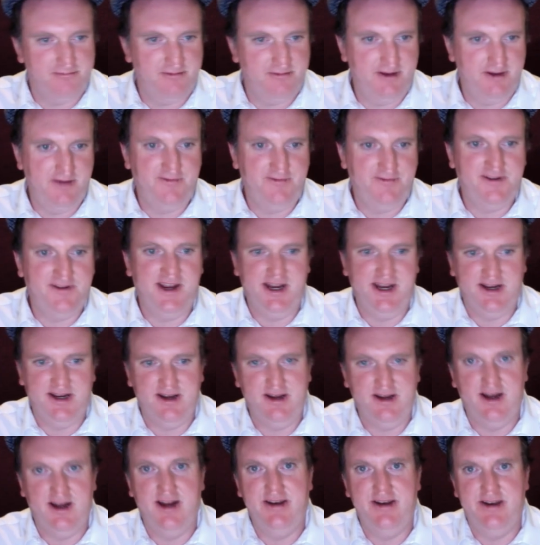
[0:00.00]

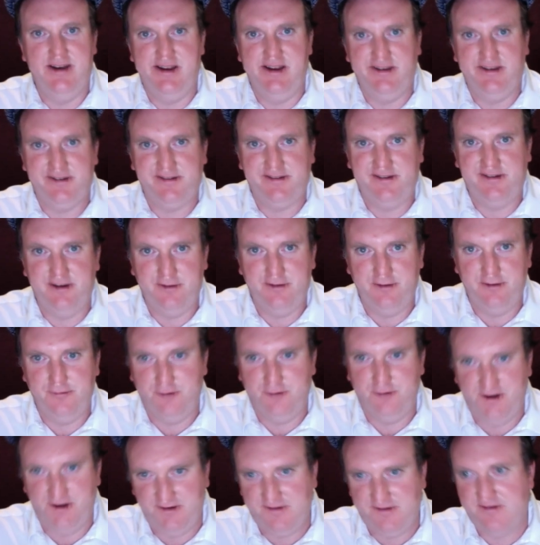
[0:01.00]
taken unnecessary
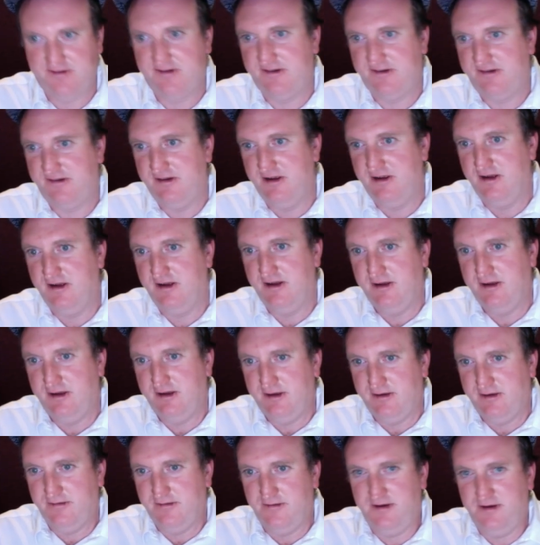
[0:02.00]
risks,
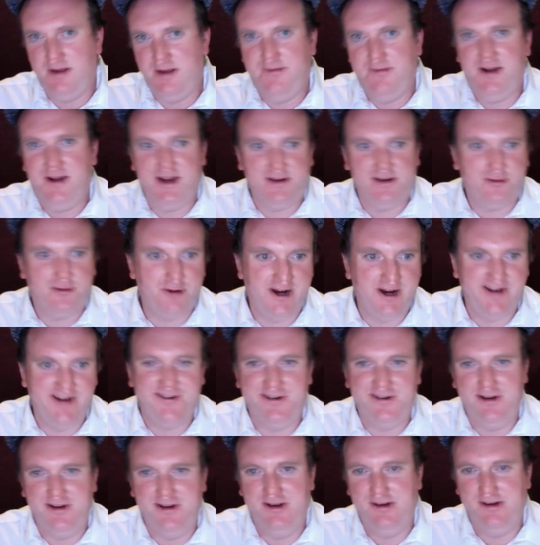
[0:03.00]
when they've had
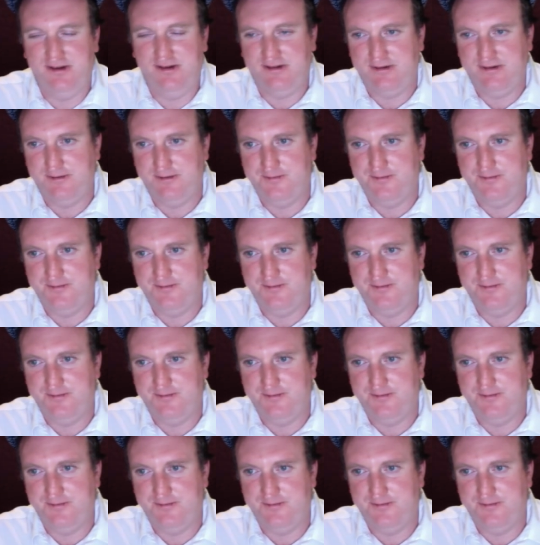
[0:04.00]
crashes.